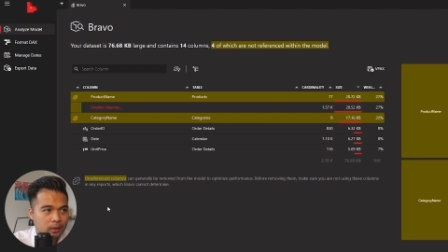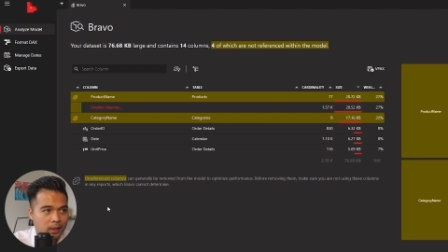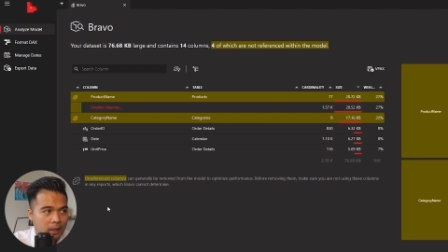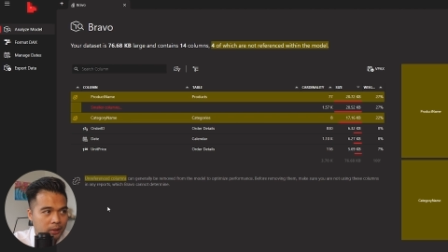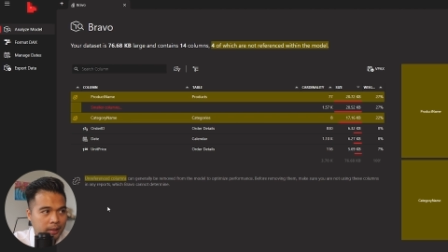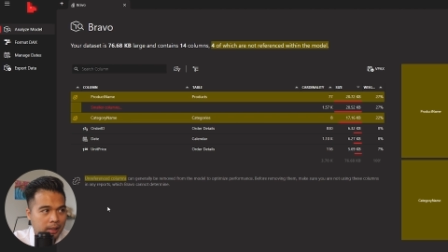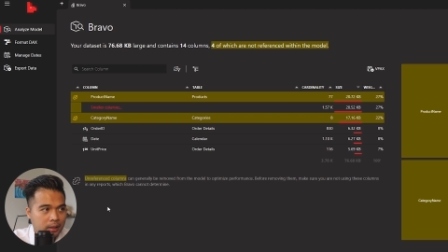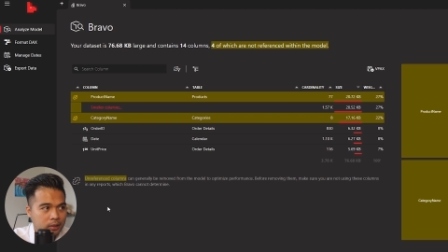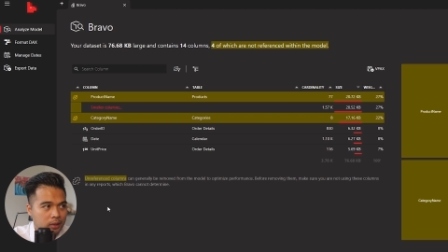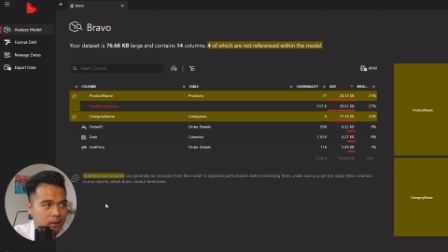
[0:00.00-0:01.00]
the
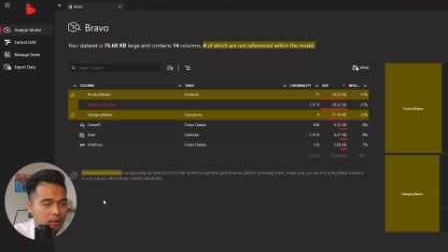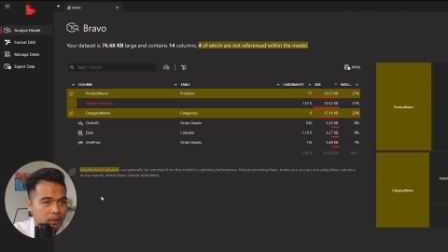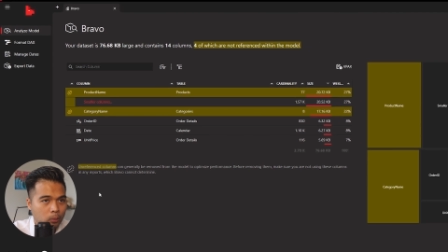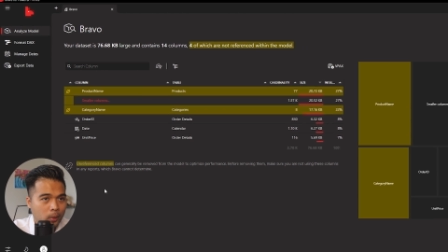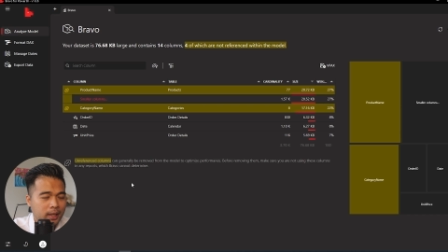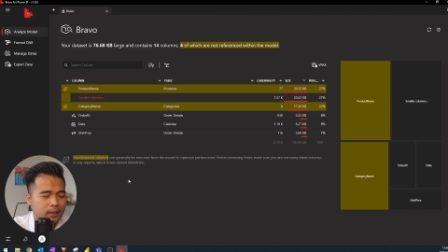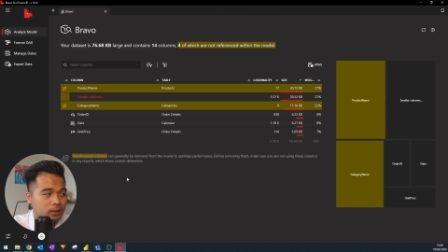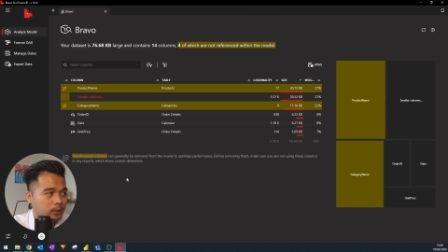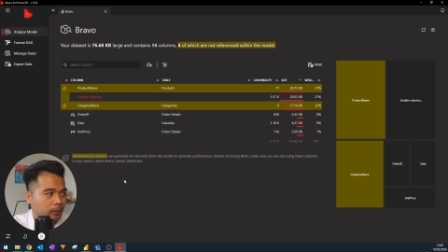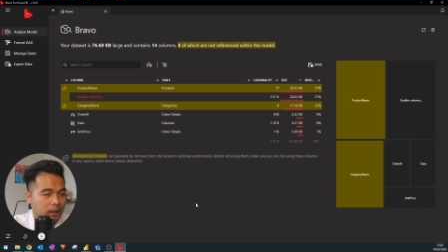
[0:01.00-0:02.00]
cardinality and their
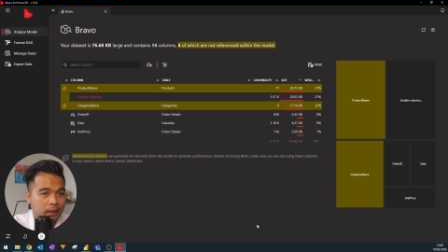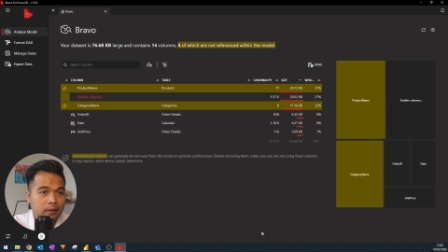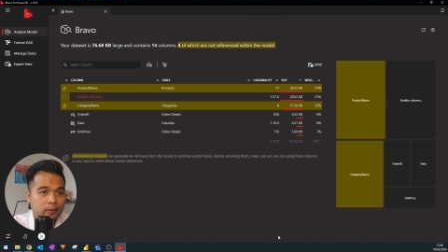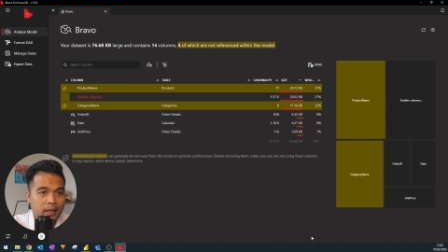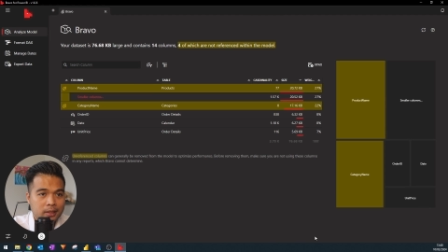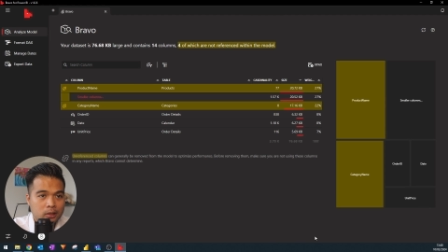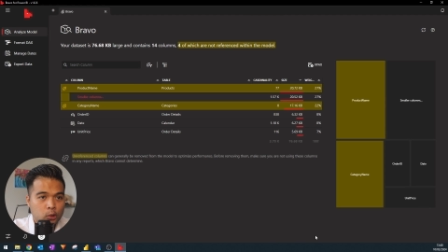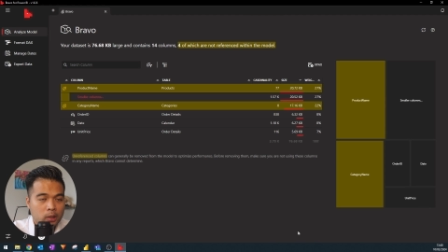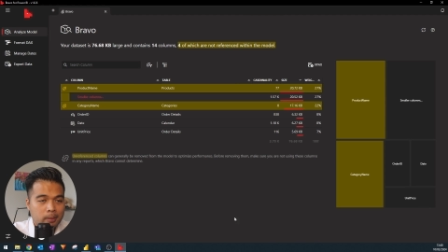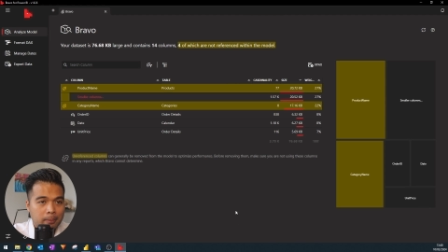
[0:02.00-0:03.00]
weights, and it even has a
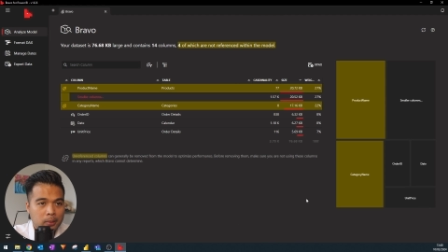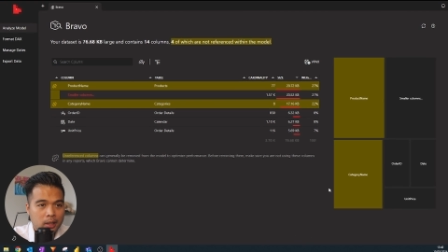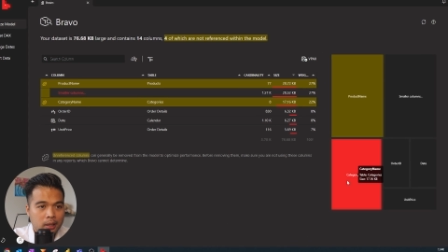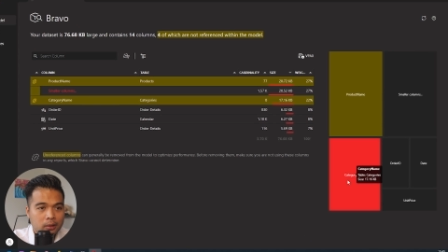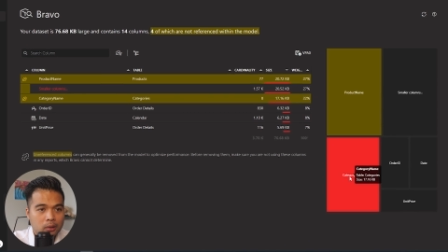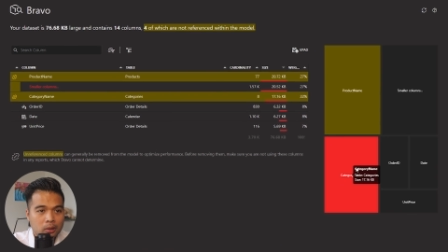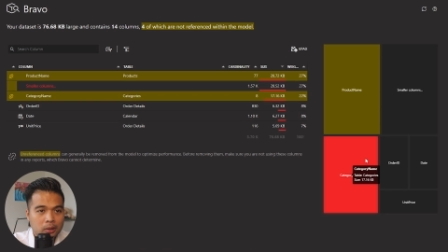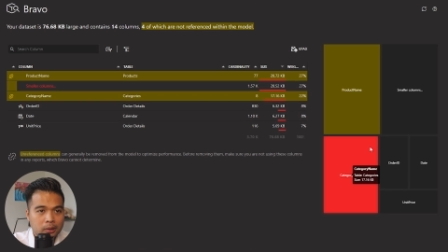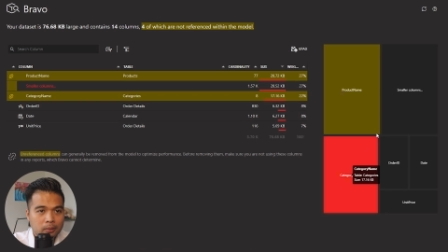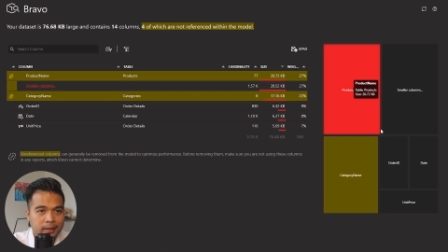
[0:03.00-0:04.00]
tree map here
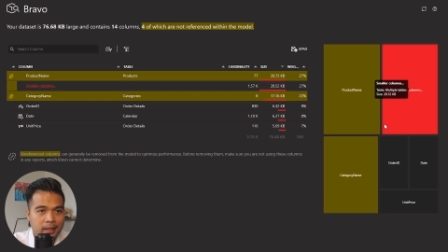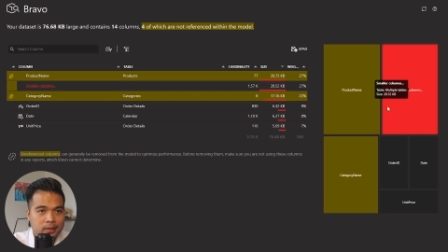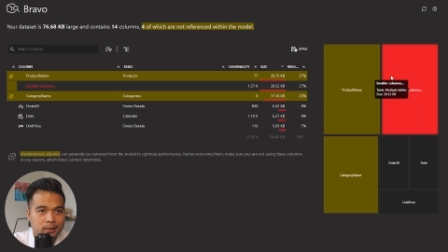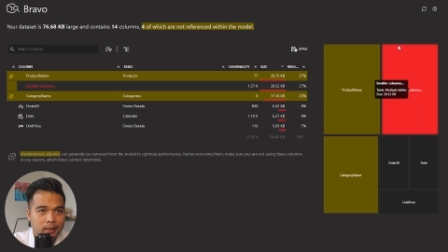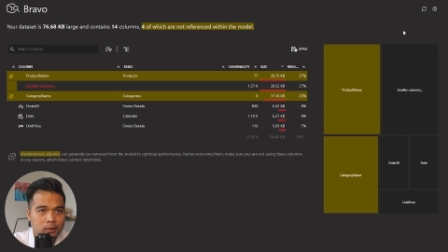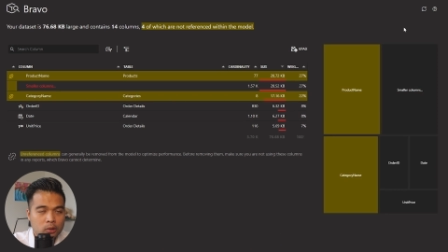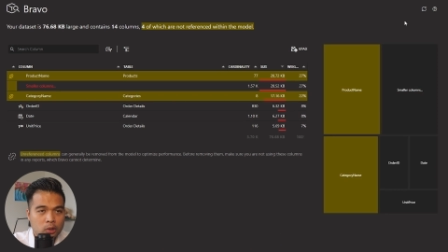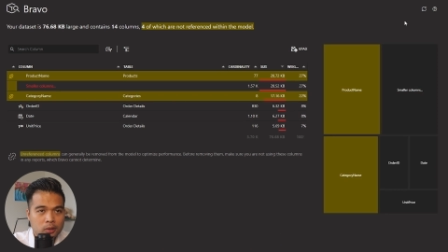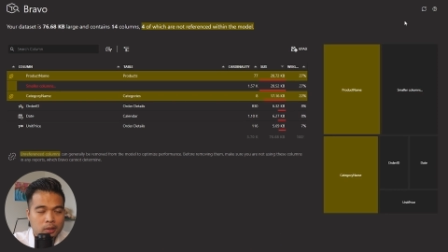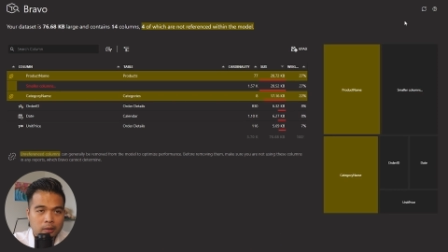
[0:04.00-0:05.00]
on the right hand side to
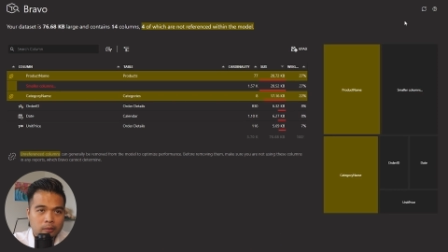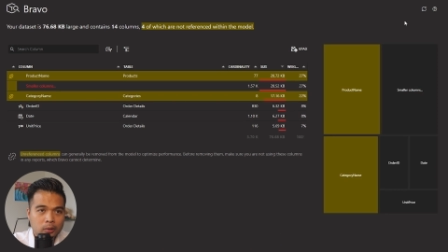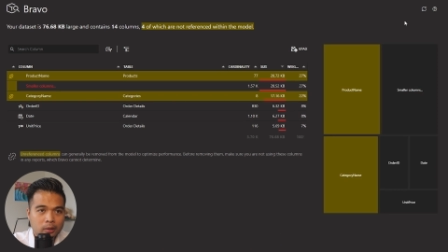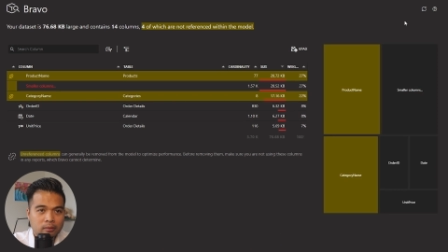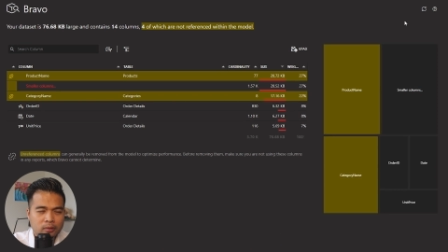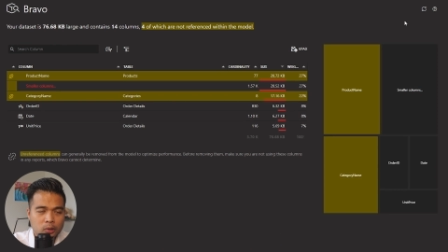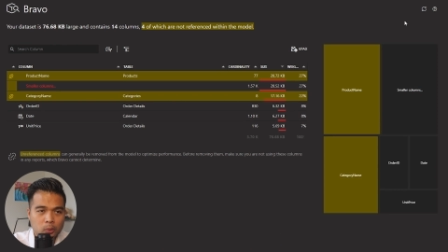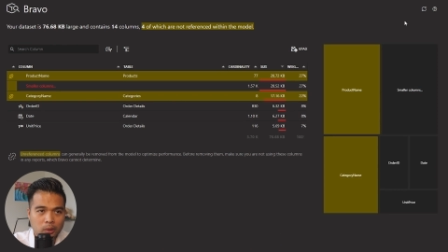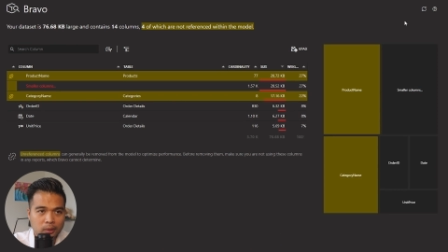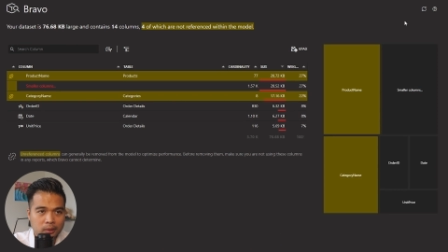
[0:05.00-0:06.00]
just give you a
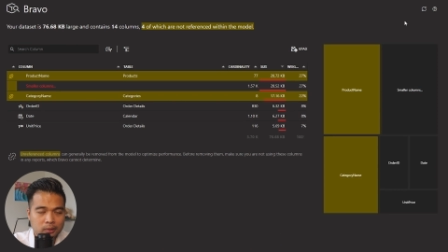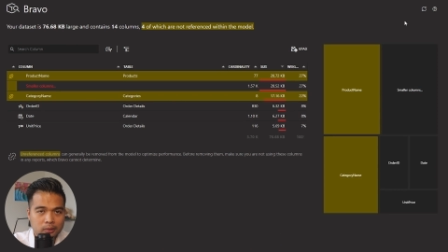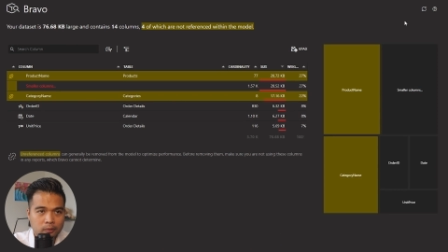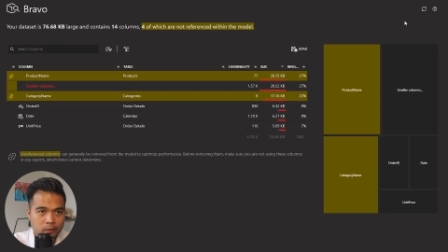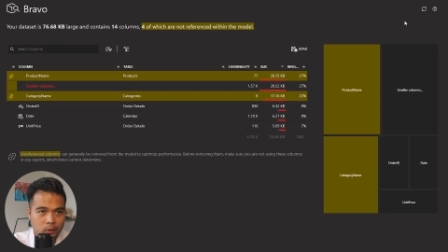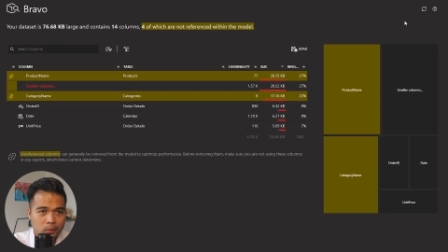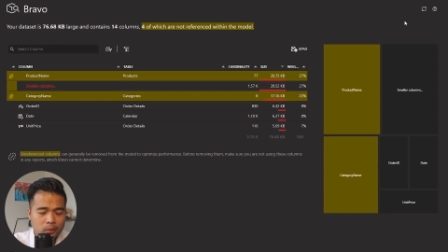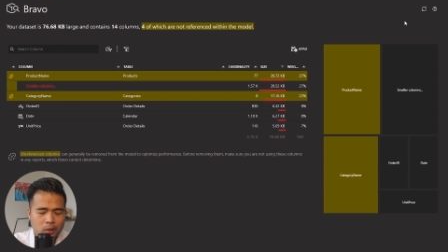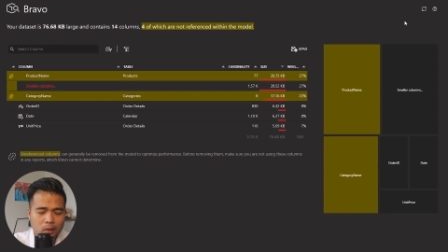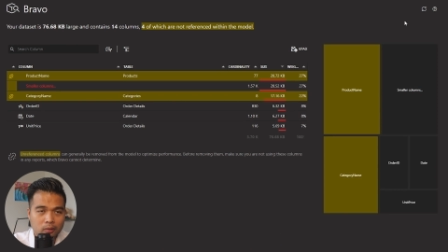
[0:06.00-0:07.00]
visual
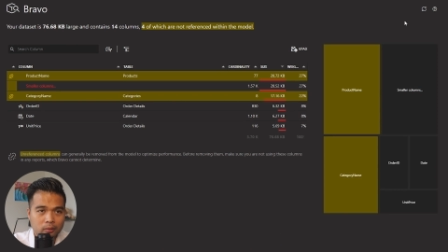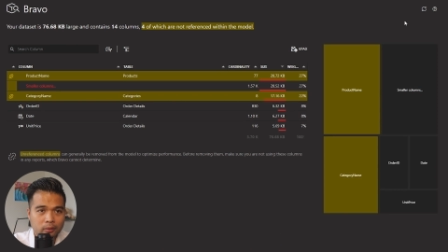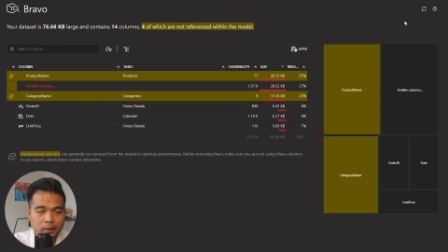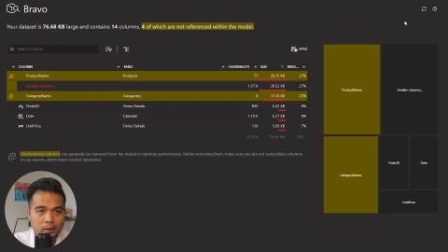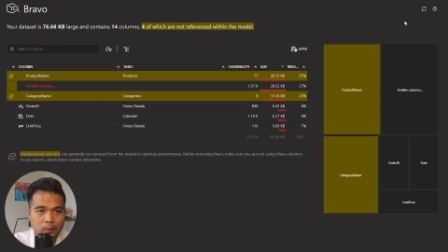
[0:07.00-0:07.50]
view of, you